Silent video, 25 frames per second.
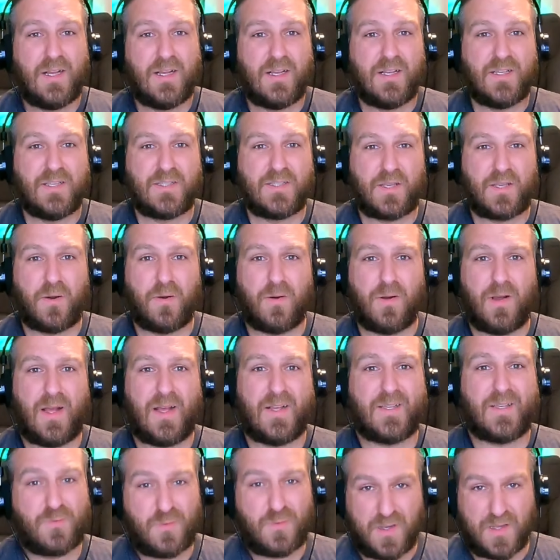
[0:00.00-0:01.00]
So
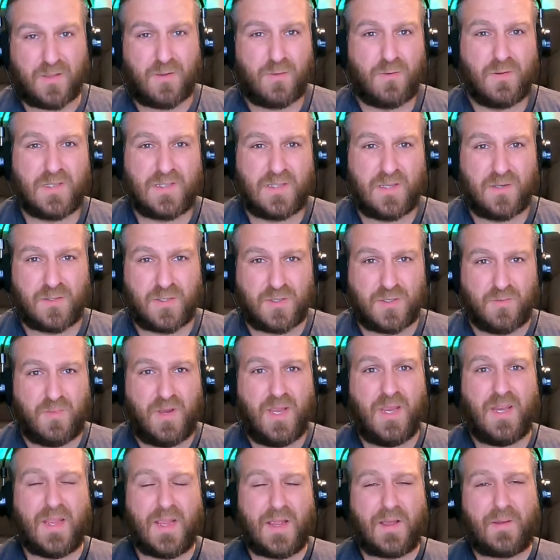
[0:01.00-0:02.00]
as we went through with social
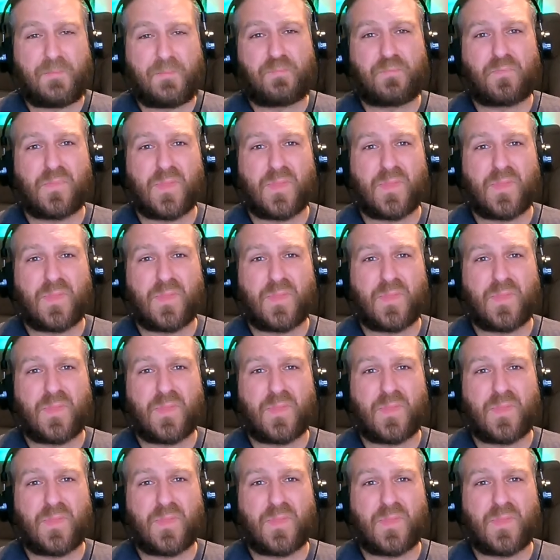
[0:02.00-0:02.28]
media,